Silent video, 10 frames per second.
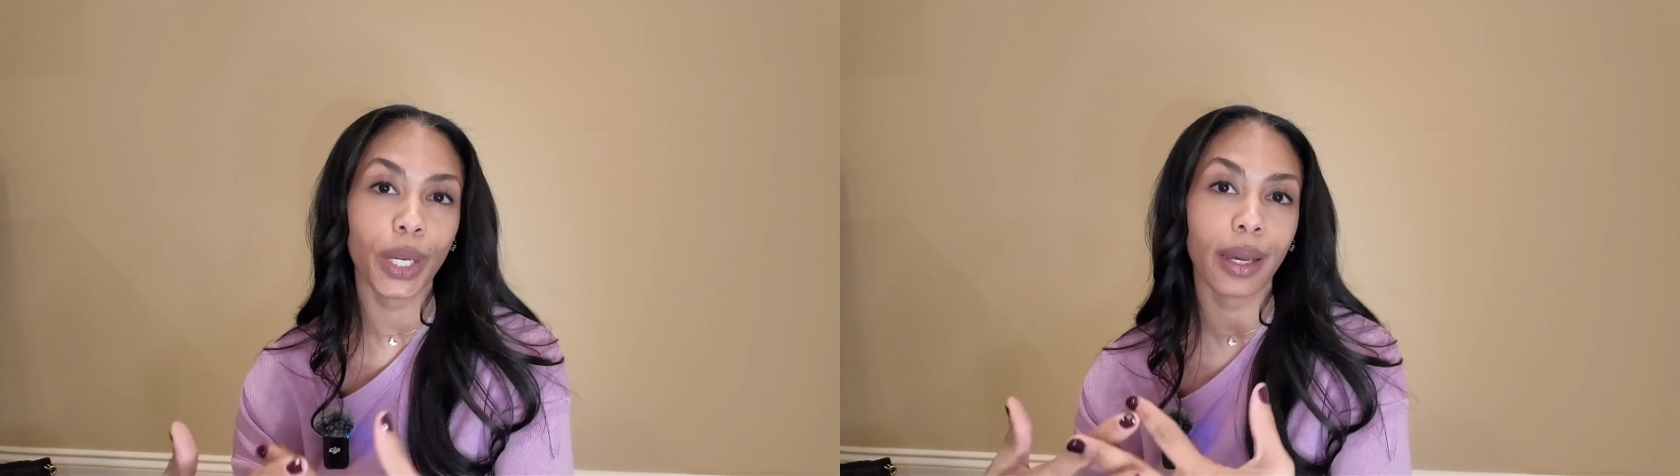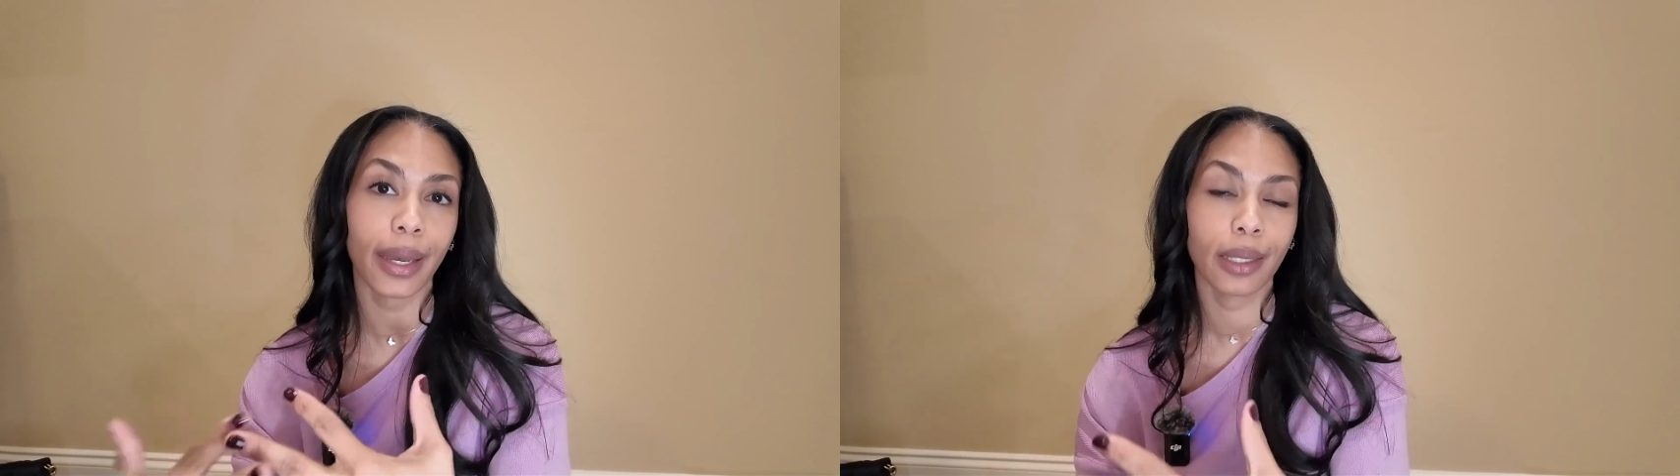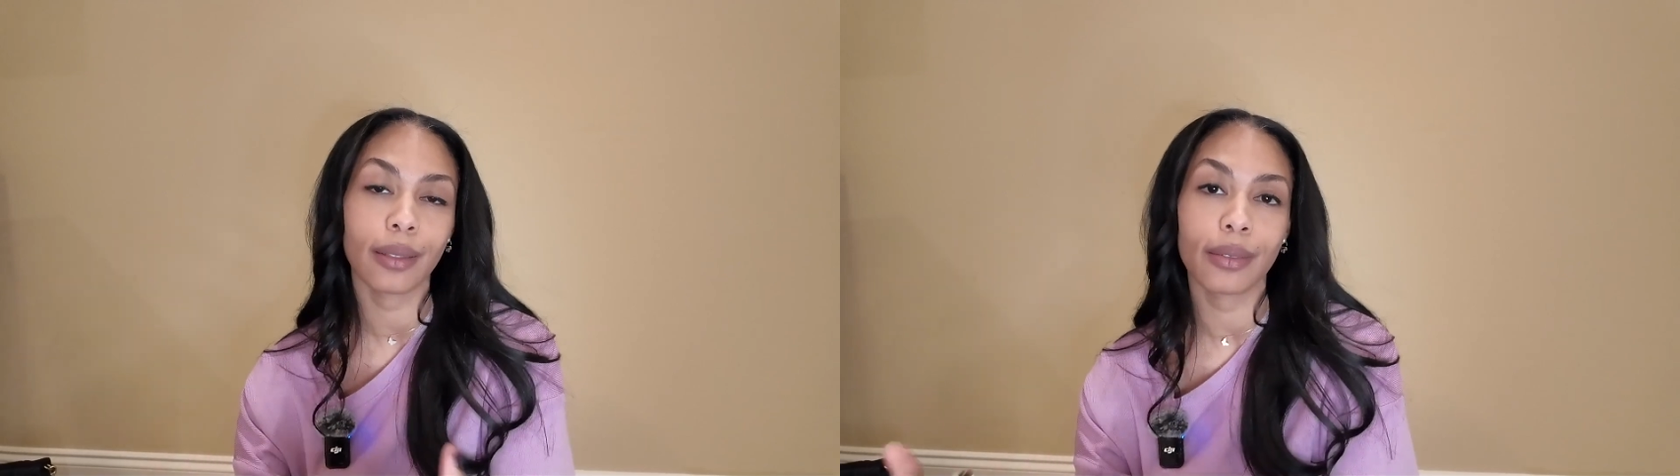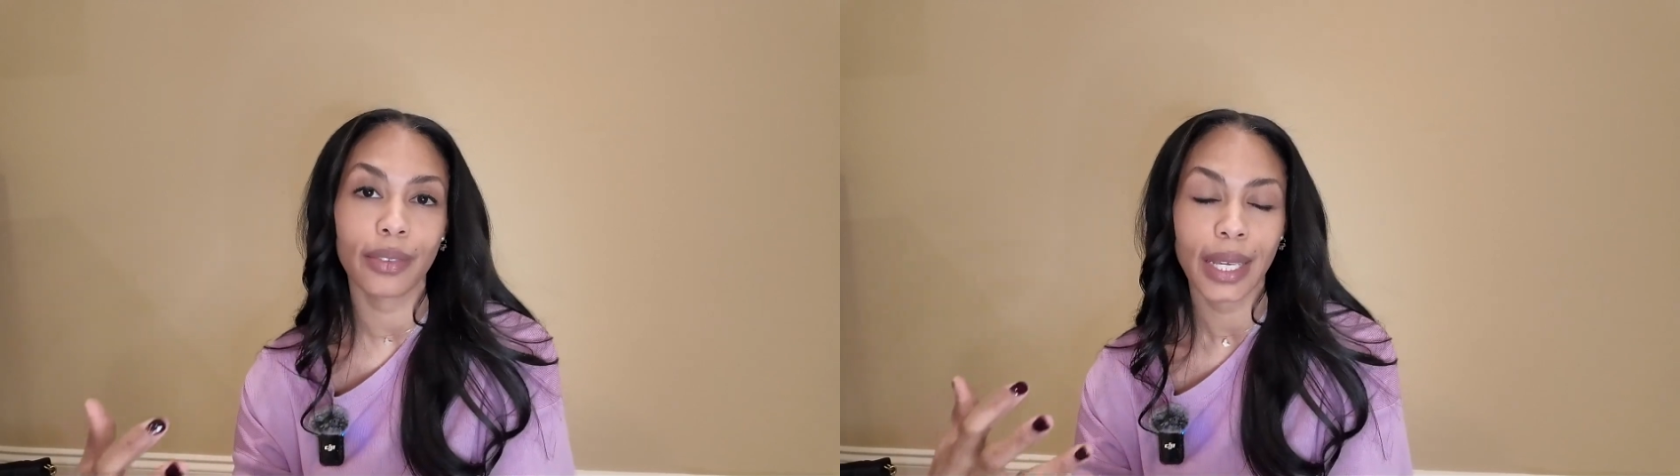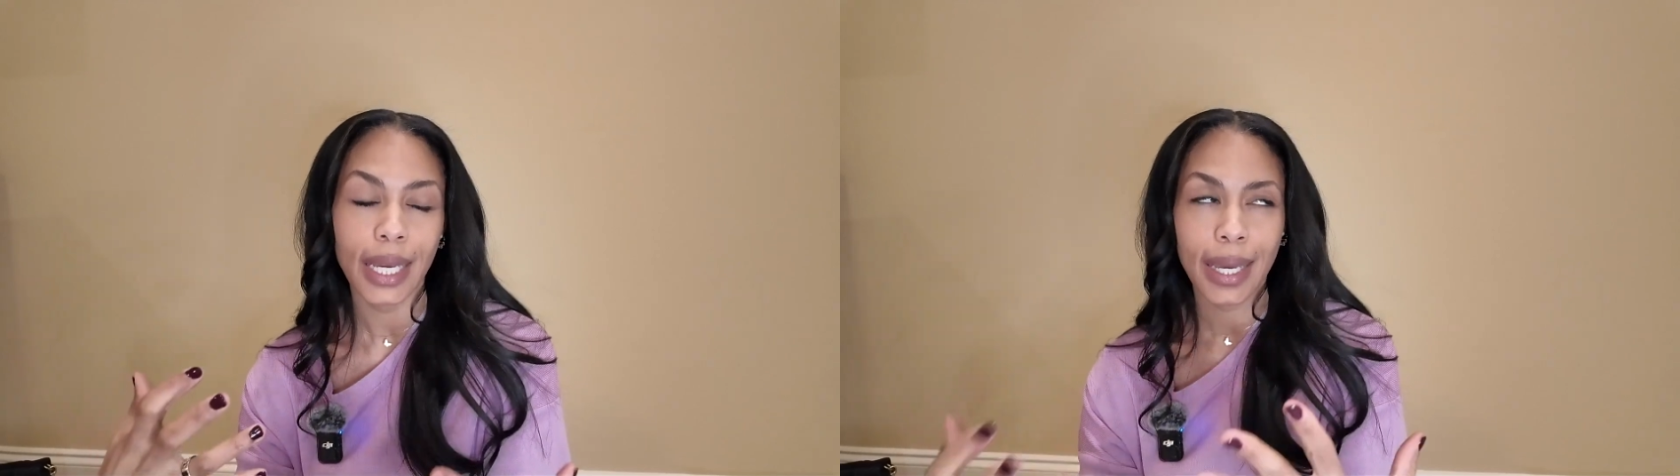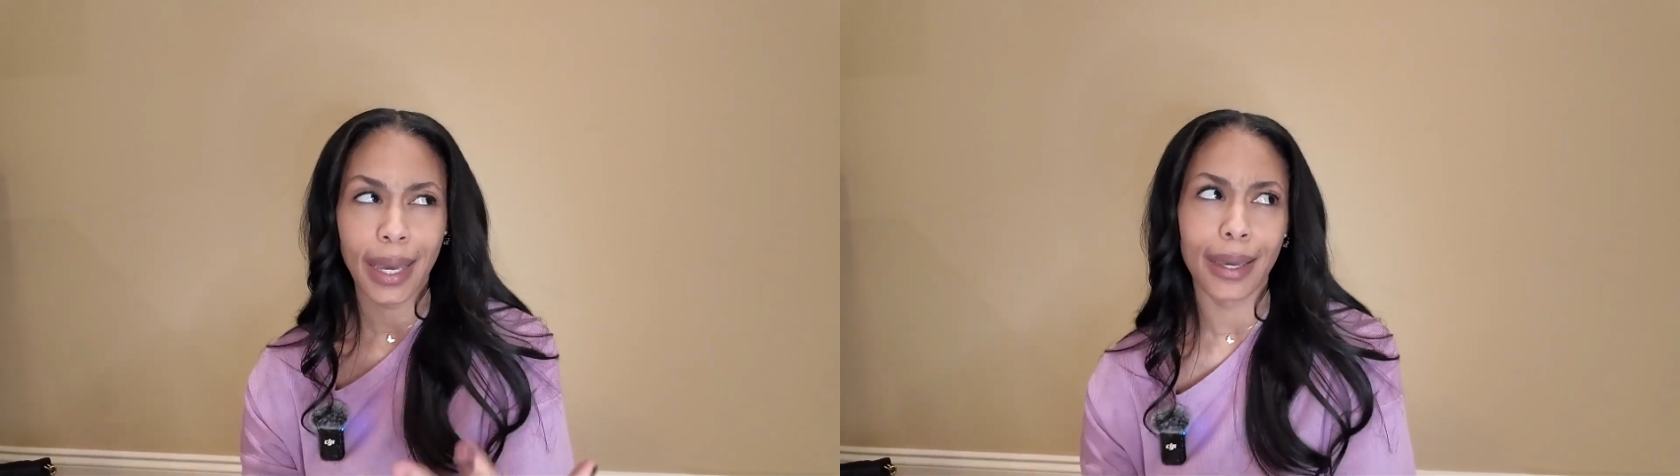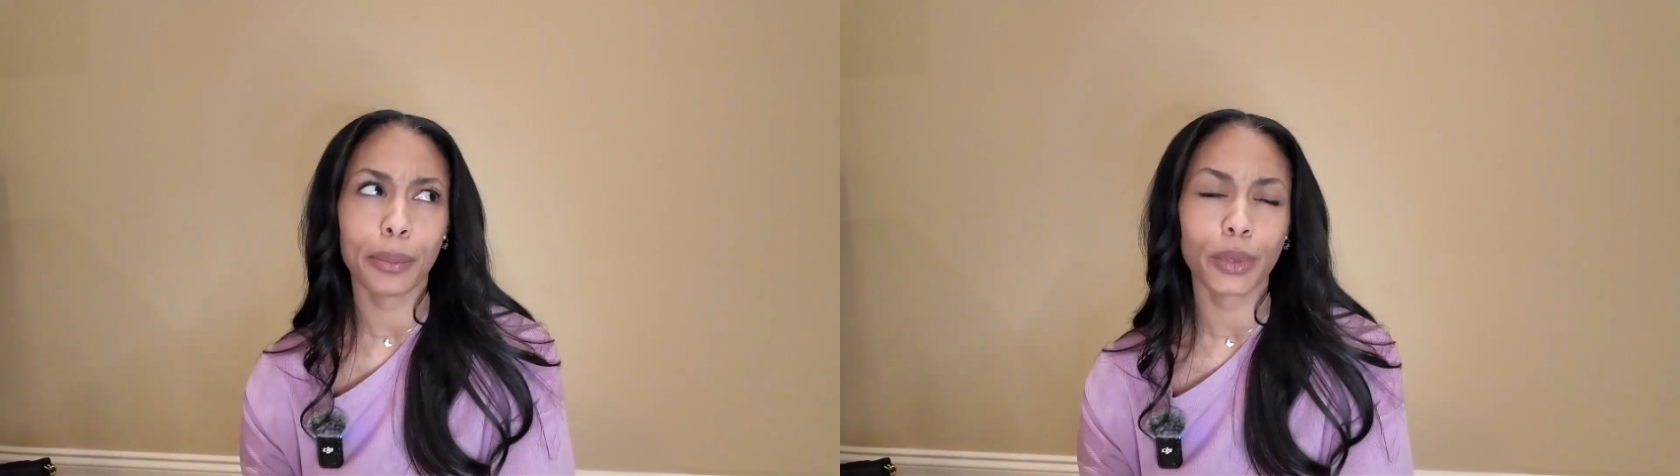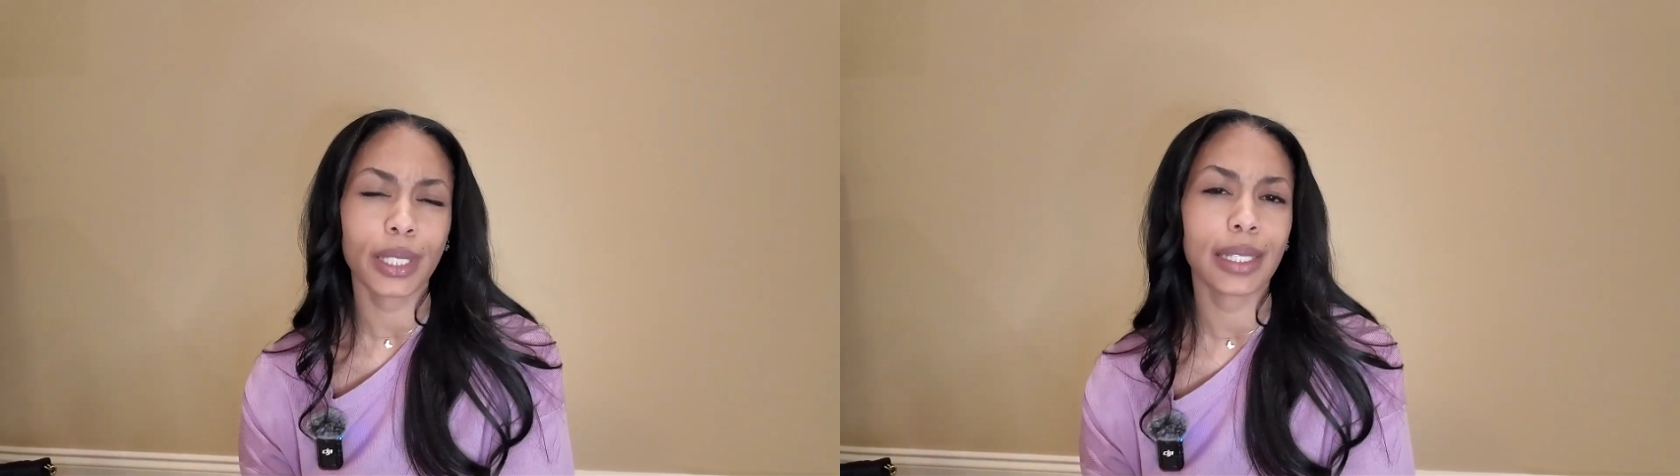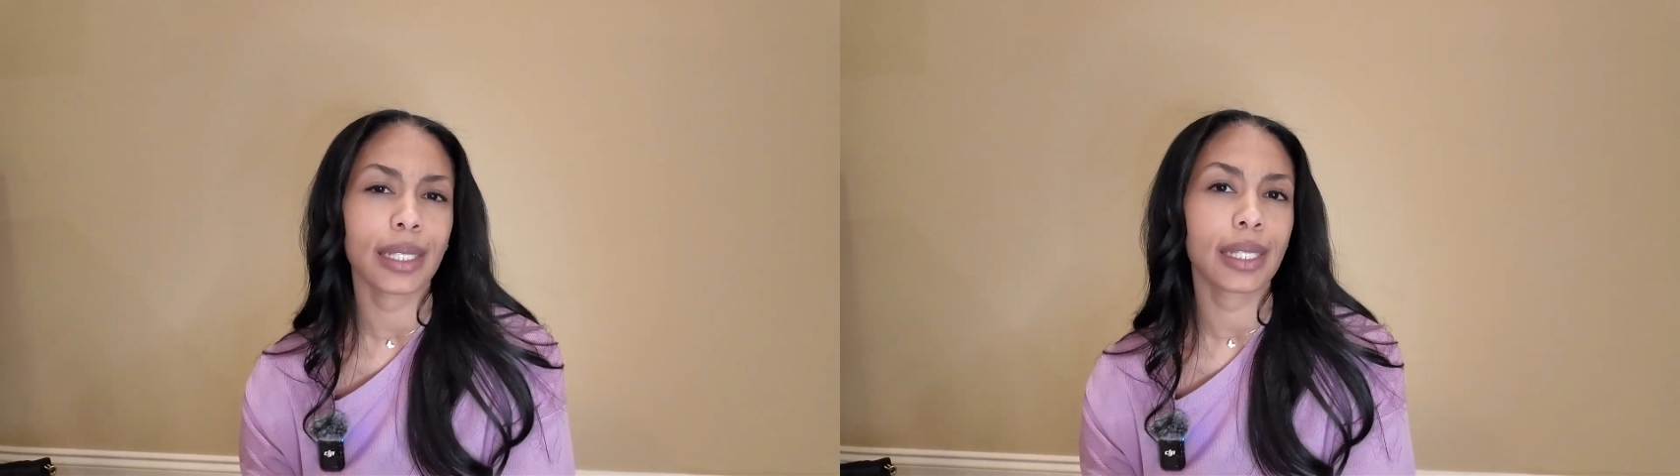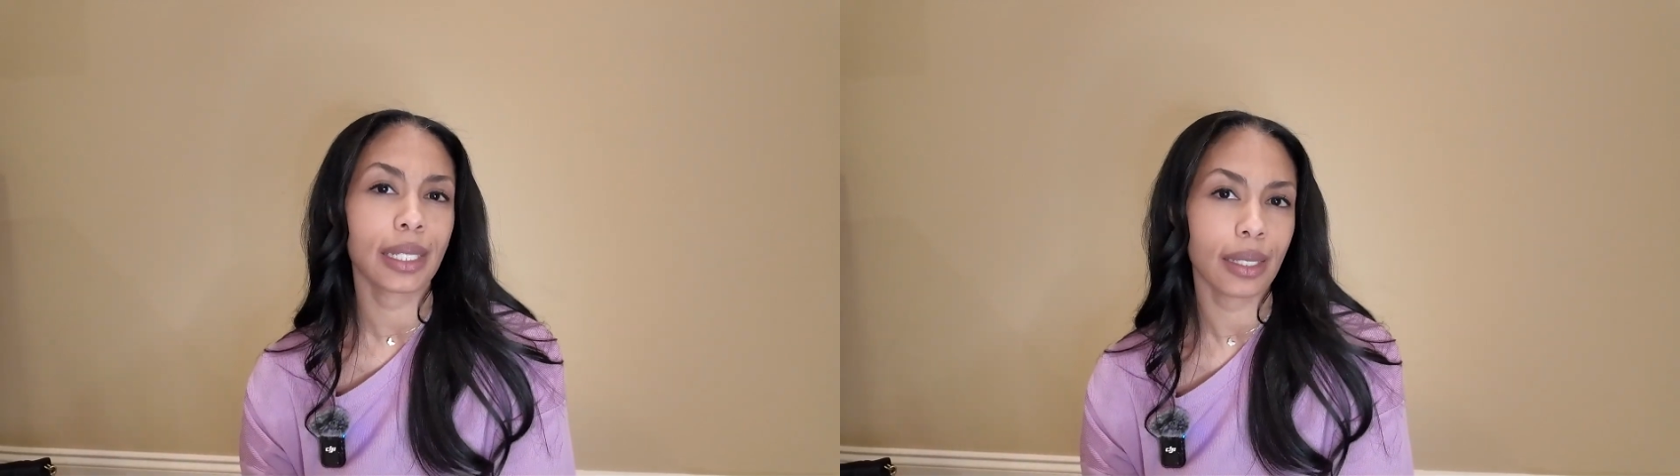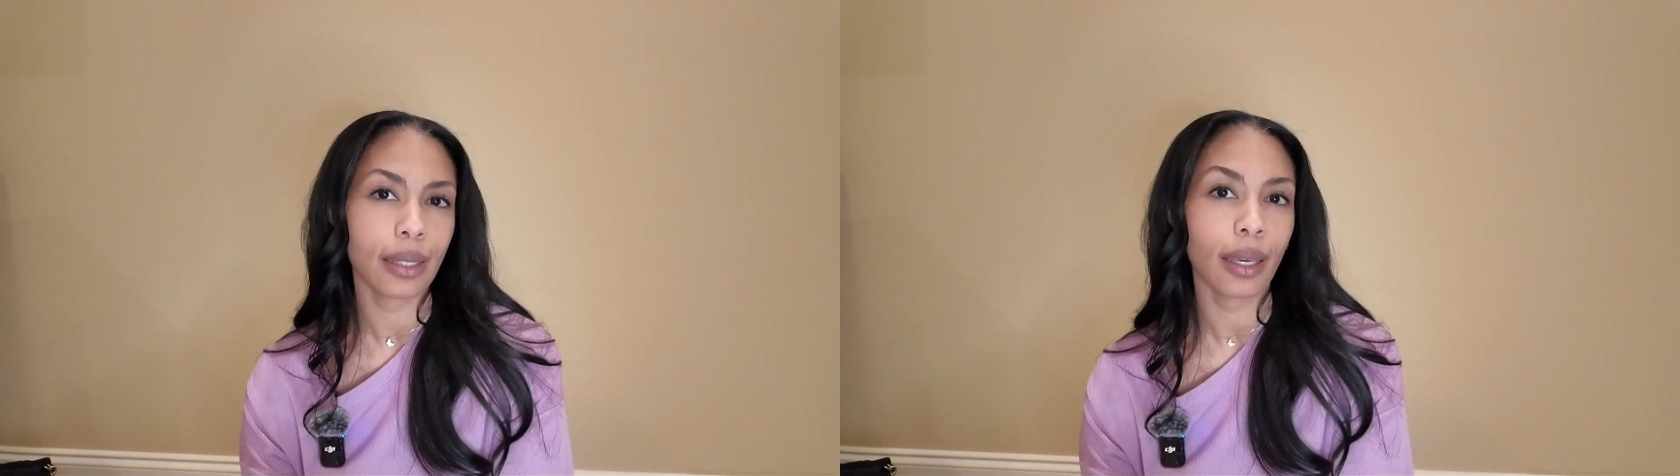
kind of able to see